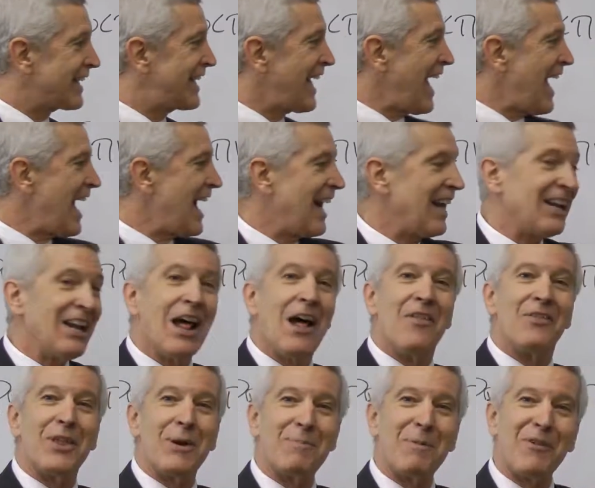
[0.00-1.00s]

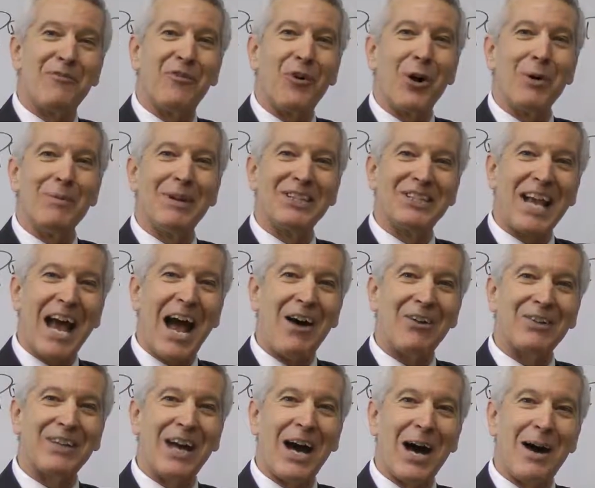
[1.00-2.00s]
again, the performance
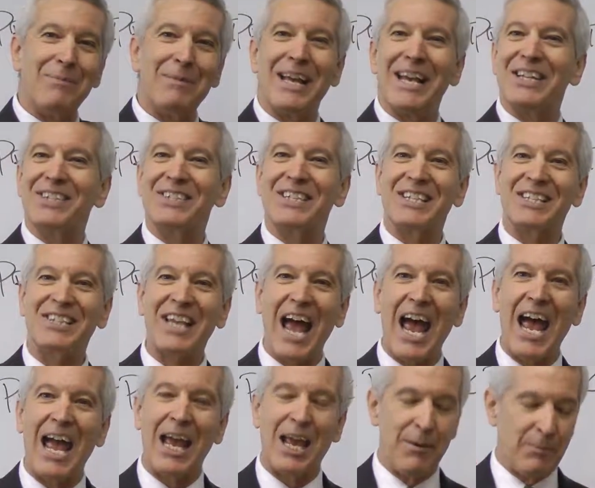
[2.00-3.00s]
outcome is the
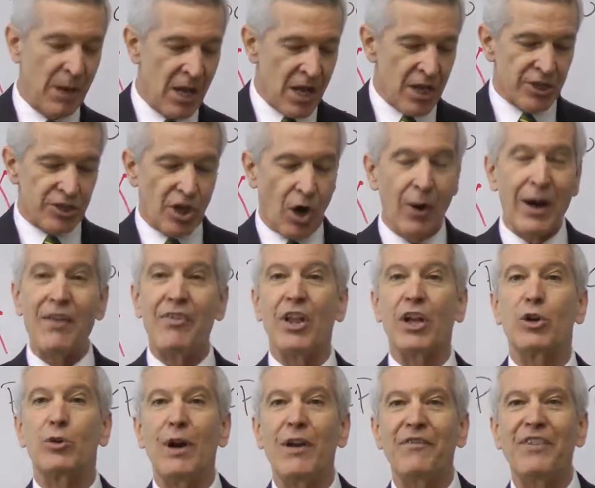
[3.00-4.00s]
same. So
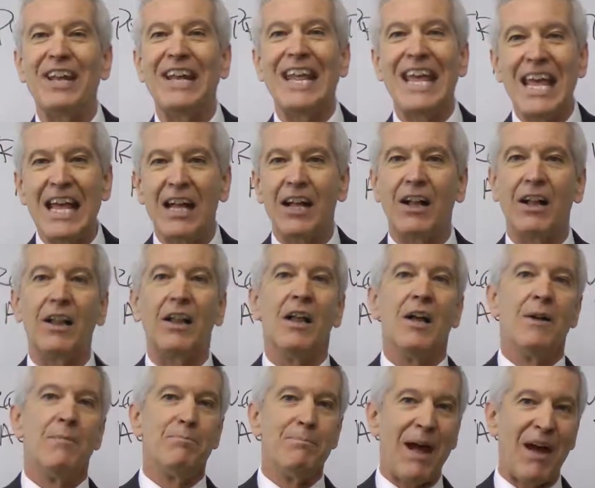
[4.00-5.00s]
in the Griffin
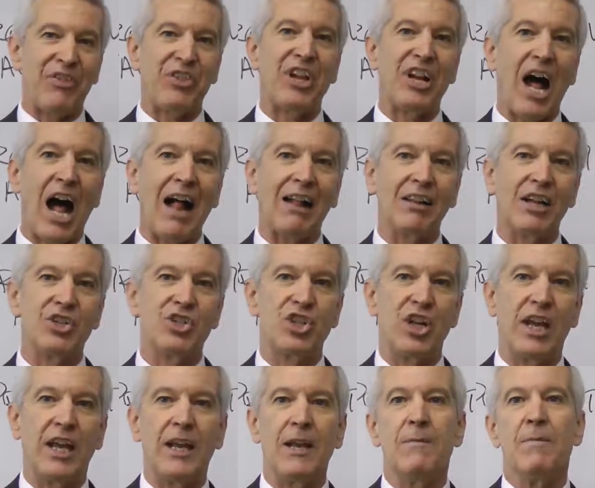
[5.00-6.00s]
Hill
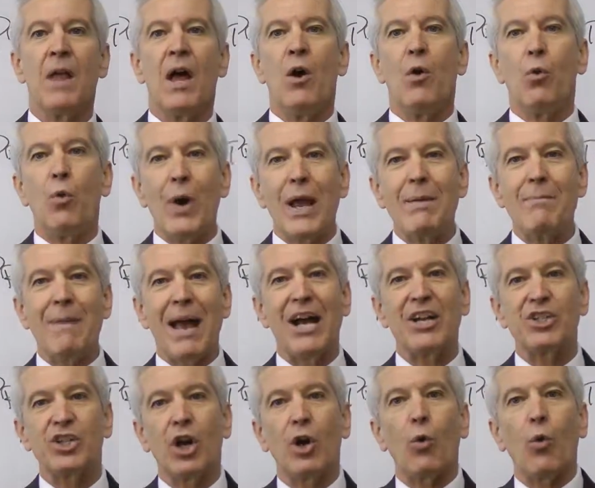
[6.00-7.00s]
methodology, we
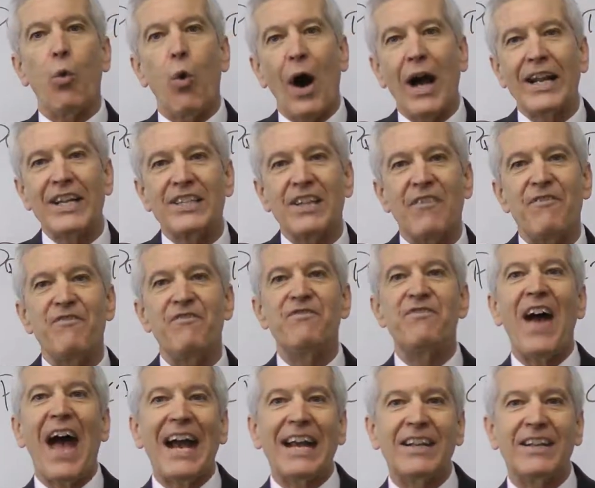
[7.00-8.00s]
measure what is
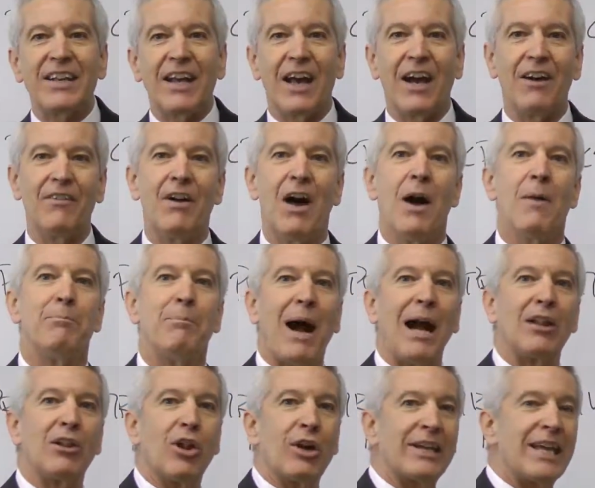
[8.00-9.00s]
effective
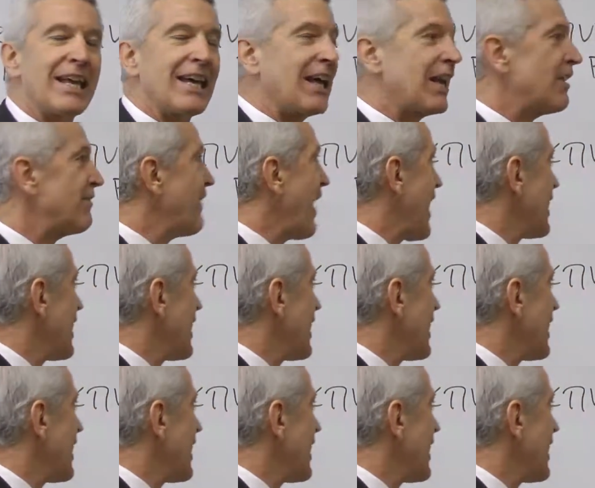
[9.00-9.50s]
by looking at